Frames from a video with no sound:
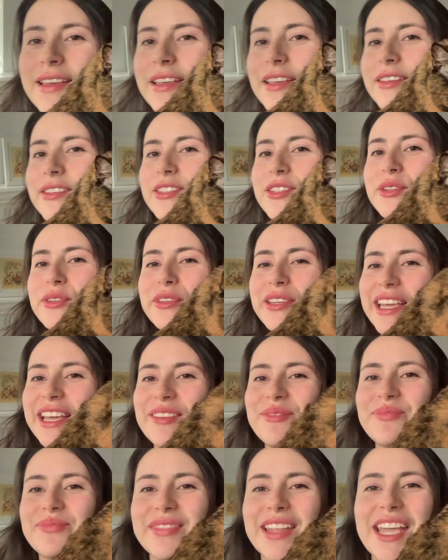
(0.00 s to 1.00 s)
So yeah,
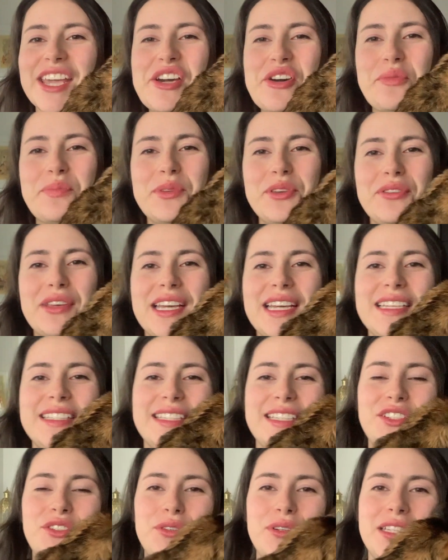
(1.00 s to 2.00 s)
I hope you guys
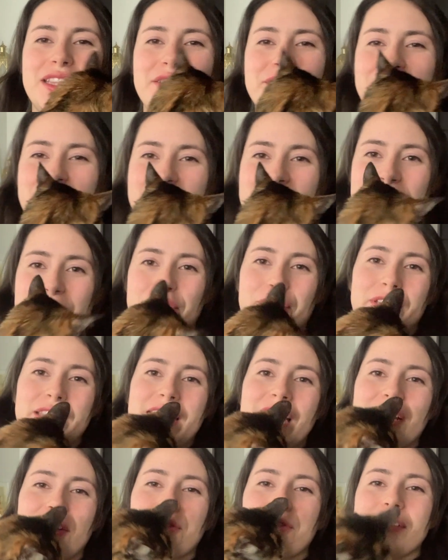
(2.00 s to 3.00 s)
enjoyed the video and
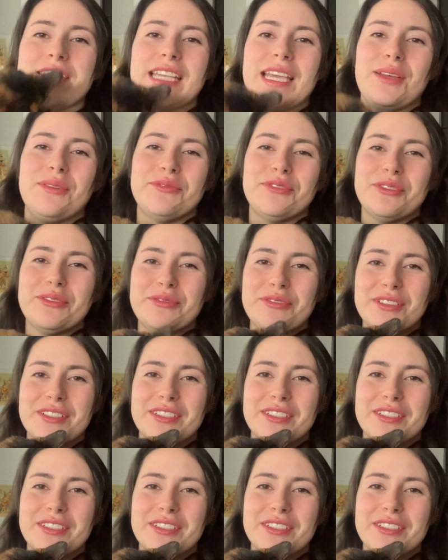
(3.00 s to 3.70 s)
that was helpful for